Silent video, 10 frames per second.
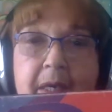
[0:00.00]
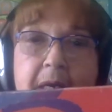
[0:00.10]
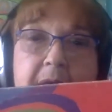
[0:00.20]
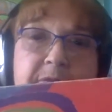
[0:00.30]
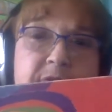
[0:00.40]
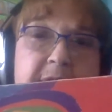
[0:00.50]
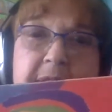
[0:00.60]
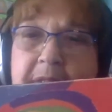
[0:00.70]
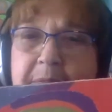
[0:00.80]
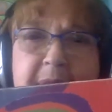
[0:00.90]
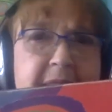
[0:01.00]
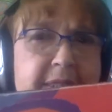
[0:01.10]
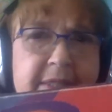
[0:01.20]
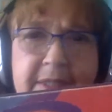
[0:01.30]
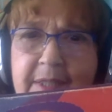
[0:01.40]
I've read it in many
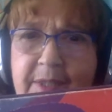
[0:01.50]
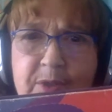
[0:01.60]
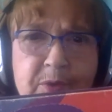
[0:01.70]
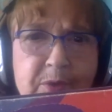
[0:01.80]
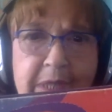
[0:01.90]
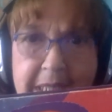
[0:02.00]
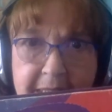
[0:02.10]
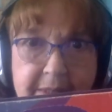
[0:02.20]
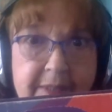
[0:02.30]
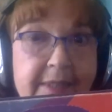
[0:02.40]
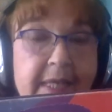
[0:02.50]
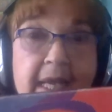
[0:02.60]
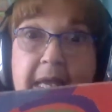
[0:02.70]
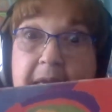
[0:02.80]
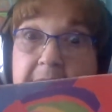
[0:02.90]
Sunday school classes,
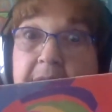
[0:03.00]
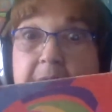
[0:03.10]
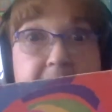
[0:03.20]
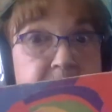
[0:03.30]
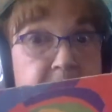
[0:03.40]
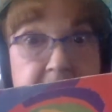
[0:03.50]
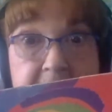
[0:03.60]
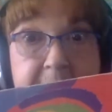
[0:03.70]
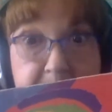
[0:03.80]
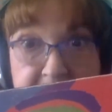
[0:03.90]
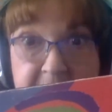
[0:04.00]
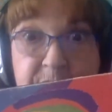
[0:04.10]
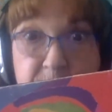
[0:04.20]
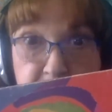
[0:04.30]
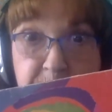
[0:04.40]
and I've read it in many
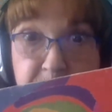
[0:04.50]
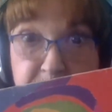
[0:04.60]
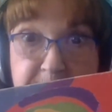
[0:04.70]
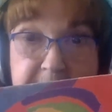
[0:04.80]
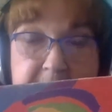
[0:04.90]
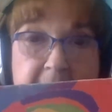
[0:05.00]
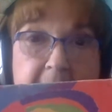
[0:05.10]
churches.